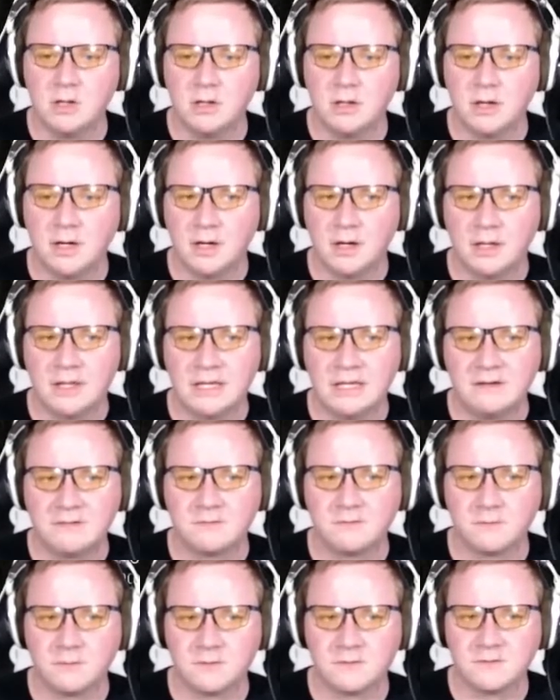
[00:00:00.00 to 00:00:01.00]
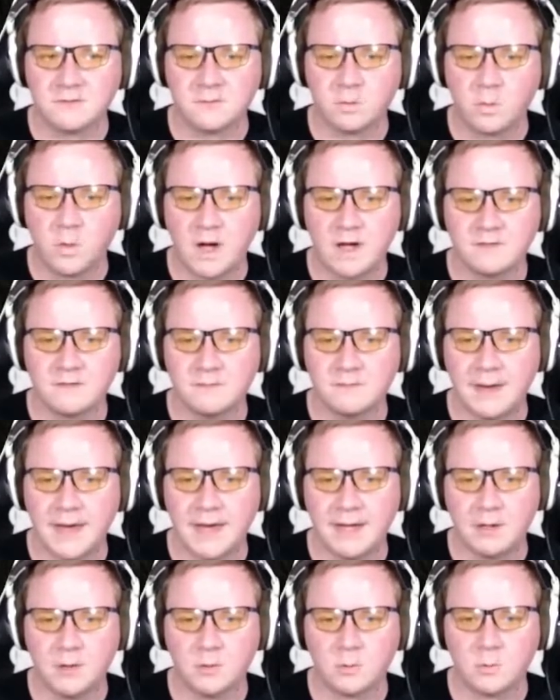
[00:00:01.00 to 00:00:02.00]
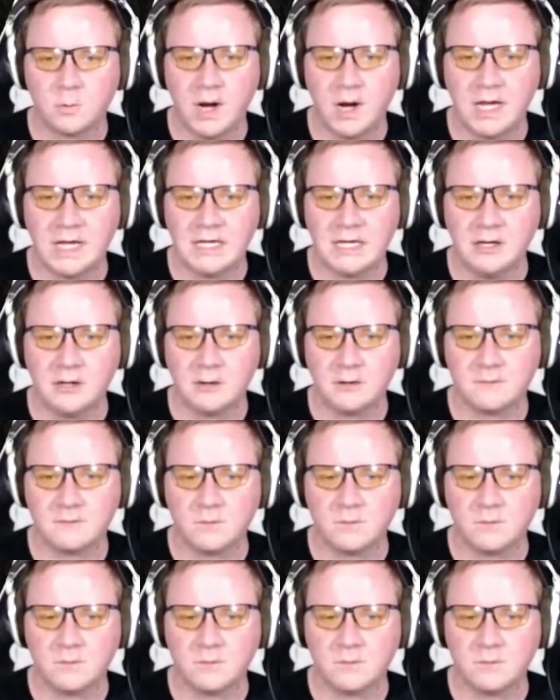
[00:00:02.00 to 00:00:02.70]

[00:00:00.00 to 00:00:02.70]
uh, East versus West battle right here,